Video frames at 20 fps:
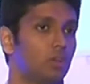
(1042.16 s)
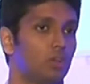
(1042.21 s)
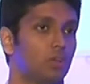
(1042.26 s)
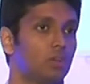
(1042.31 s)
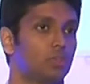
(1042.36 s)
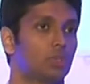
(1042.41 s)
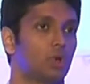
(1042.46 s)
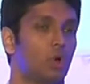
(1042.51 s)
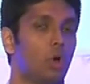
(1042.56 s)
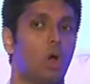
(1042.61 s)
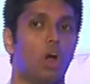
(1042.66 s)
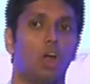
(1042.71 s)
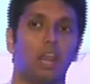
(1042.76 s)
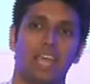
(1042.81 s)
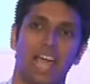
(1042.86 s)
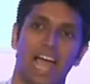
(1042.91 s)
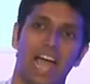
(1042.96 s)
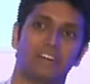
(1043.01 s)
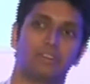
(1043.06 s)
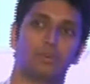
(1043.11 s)
So all
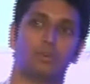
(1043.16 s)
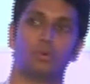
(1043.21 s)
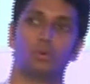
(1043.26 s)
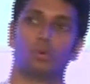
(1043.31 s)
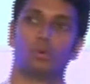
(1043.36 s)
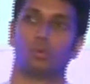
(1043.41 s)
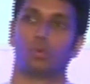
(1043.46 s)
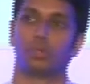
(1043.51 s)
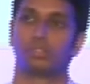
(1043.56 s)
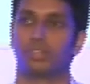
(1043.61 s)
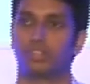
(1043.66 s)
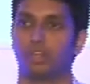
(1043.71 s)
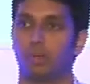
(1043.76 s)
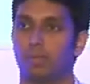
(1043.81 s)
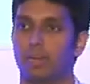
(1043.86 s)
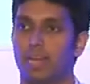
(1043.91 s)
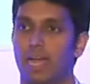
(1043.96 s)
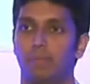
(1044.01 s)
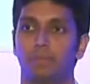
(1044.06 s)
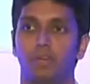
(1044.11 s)
I had to do was sit
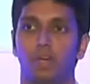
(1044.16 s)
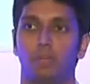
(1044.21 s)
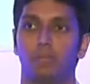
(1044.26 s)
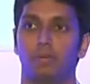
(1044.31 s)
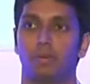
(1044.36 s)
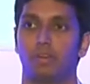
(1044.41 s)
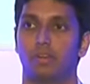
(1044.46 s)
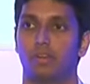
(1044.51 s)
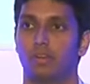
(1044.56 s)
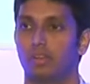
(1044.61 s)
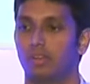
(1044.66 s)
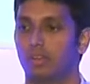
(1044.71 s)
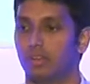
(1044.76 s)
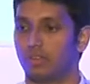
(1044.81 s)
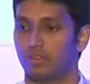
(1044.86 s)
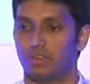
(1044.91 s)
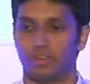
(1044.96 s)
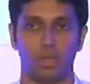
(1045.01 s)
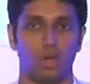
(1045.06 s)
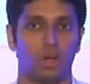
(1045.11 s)
on my laptop,
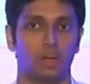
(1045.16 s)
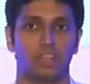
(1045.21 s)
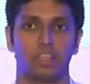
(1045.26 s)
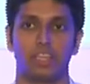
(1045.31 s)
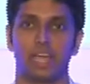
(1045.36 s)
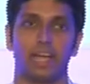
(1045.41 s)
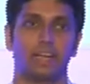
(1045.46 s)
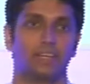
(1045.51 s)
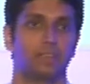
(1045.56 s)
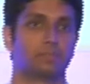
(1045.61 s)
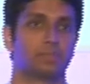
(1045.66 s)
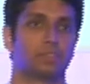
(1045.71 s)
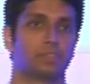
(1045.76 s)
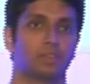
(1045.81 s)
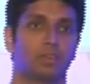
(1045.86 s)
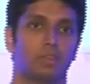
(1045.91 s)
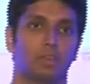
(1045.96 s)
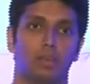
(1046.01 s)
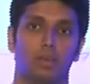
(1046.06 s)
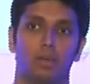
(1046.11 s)
reorder the
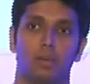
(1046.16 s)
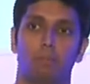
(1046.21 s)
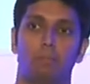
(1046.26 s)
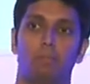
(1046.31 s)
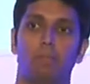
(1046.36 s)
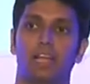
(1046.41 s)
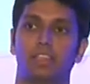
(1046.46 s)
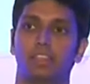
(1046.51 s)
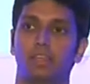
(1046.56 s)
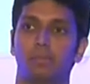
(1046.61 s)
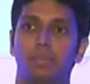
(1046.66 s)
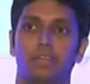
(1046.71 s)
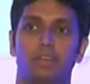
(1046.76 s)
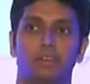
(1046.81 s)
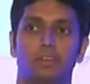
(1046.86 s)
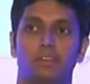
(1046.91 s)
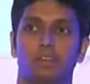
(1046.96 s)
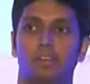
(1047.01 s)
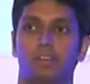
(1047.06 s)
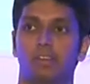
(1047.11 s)
items, plug them
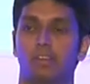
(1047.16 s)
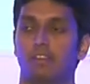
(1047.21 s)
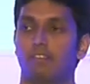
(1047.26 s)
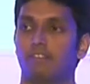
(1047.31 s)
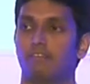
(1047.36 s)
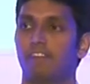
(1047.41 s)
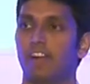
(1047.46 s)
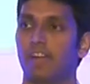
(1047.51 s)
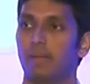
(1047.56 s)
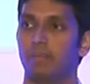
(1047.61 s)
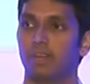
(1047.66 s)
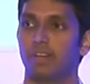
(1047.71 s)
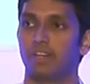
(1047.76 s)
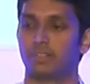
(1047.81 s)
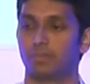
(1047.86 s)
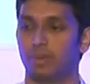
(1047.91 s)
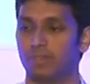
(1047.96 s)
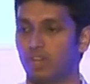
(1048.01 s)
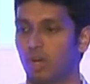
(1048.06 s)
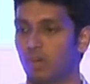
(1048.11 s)
in, 5
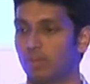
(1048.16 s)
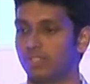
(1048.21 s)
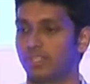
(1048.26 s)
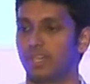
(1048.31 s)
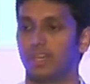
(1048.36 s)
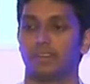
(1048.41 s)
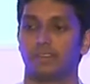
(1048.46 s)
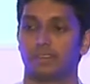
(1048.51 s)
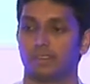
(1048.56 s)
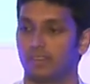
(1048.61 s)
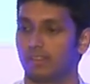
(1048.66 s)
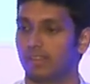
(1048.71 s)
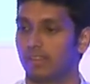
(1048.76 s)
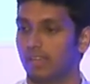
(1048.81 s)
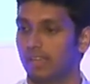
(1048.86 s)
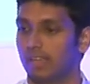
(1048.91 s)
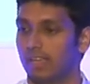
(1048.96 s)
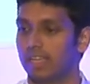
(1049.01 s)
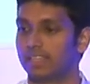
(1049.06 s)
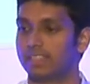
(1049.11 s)
minutes, my job is done.
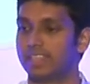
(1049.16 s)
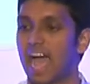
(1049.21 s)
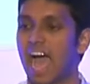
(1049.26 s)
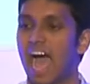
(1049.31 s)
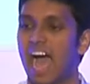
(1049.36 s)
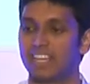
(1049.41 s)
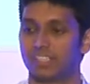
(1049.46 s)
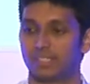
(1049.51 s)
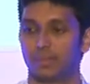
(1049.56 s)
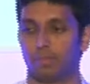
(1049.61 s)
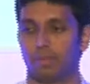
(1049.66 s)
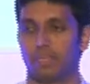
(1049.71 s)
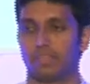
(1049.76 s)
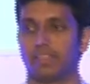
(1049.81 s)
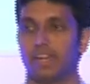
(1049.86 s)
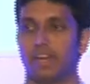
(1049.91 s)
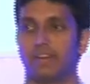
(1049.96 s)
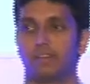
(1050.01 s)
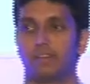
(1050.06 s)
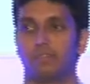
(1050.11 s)
It's as simple
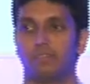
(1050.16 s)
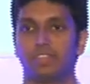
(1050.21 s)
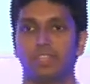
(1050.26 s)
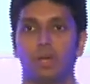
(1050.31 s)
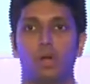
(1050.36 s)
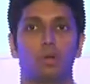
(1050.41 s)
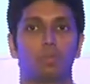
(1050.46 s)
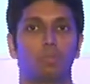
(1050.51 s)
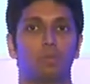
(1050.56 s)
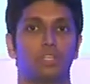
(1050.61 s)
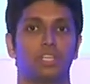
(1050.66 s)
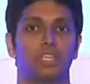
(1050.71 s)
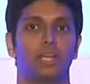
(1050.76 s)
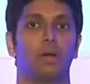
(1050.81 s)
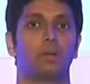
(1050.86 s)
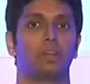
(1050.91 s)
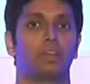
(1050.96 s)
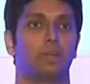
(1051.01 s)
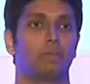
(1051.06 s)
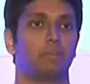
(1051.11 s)
as that, without pushing
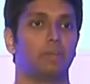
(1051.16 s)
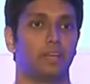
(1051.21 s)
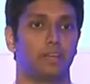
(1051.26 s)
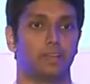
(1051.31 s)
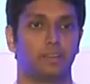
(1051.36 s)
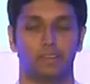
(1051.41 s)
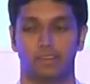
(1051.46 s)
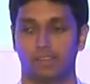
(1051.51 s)
out an update.